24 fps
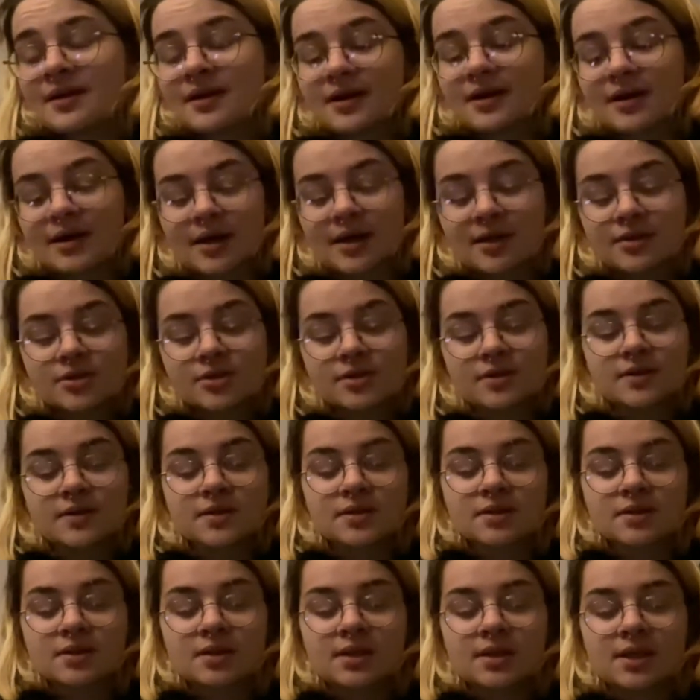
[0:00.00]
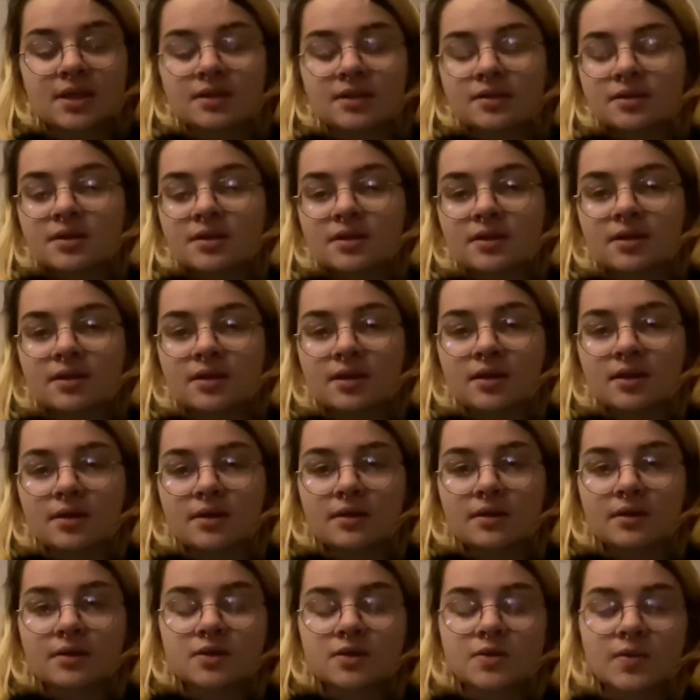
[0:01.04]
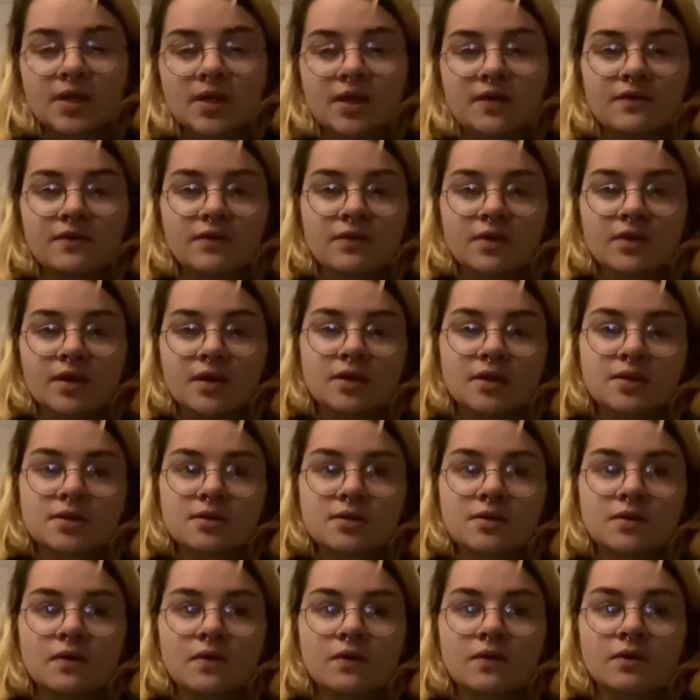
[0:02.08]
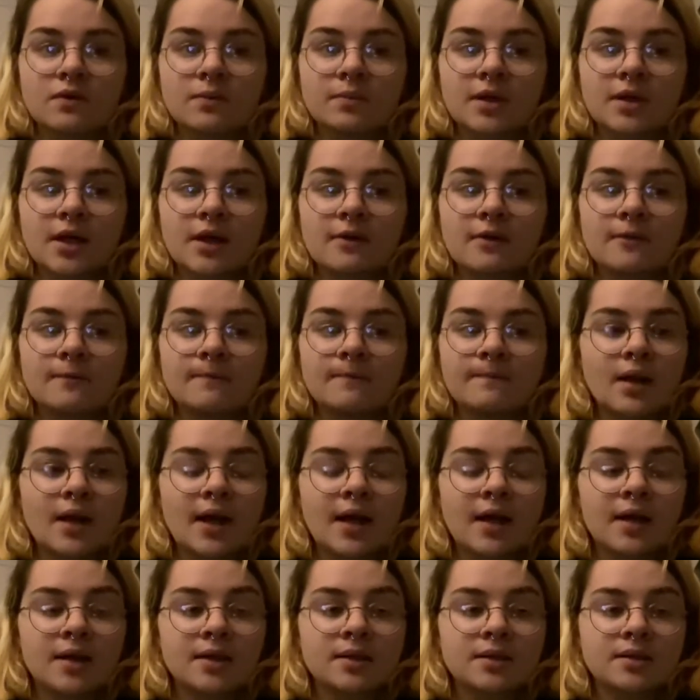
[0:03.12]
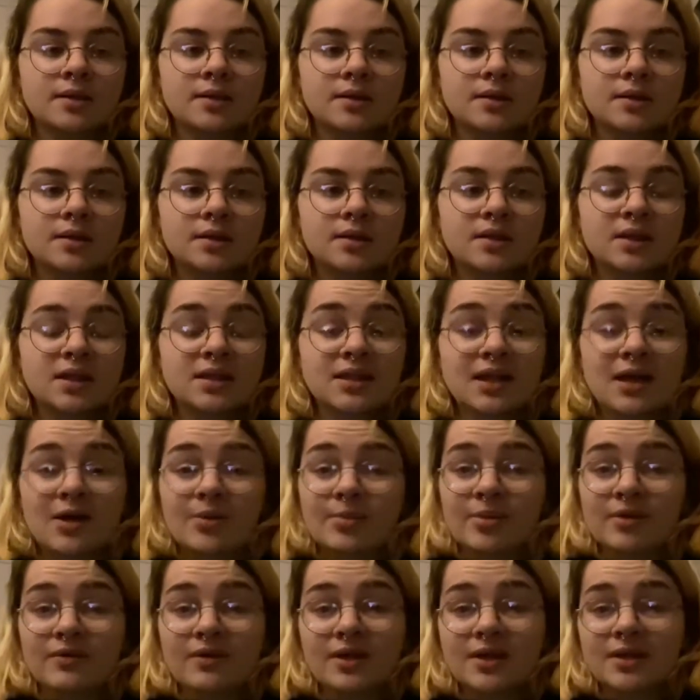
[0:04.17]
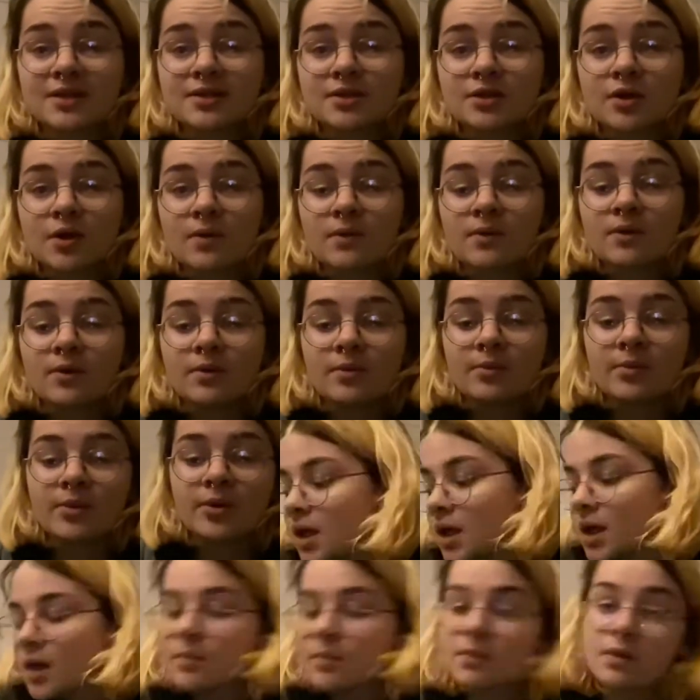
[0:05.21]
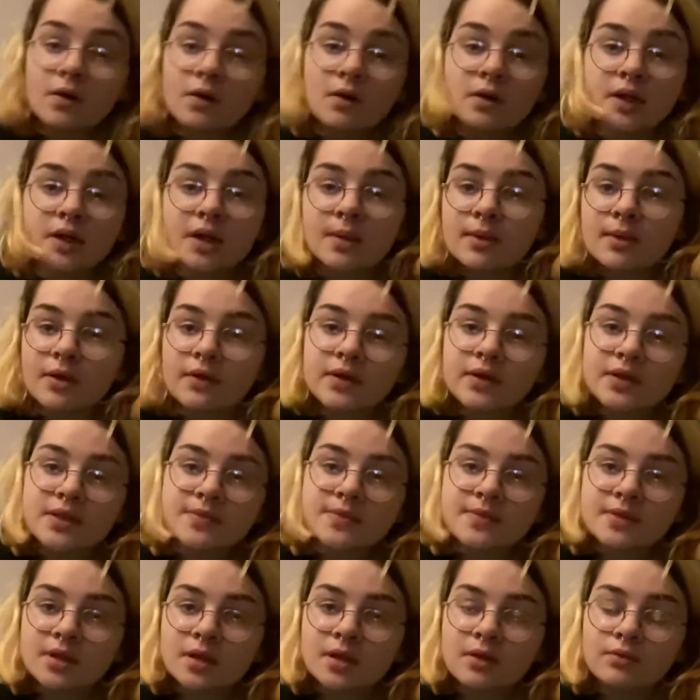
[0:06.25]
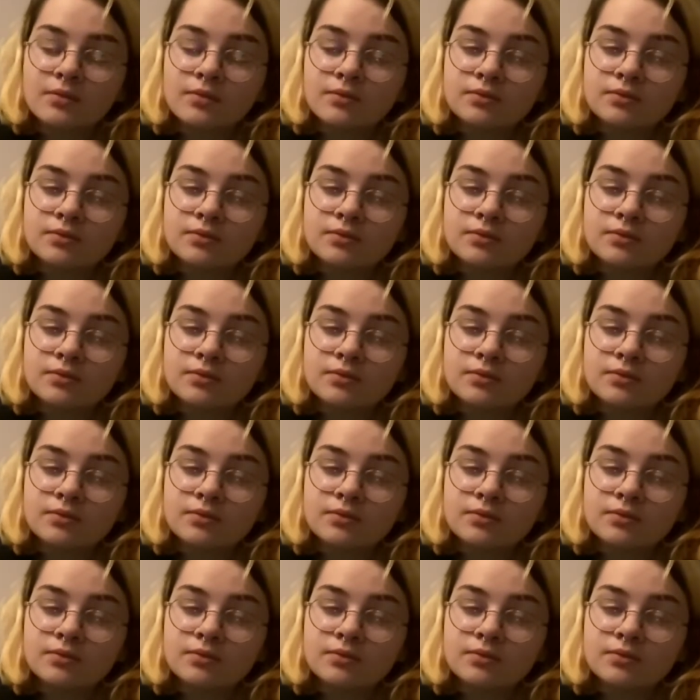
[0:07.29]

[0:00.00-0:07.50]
I just need to like tweak a few things and do the thumbnail and then that'll be ready to go up. I'm gonna go and eat my crisps now.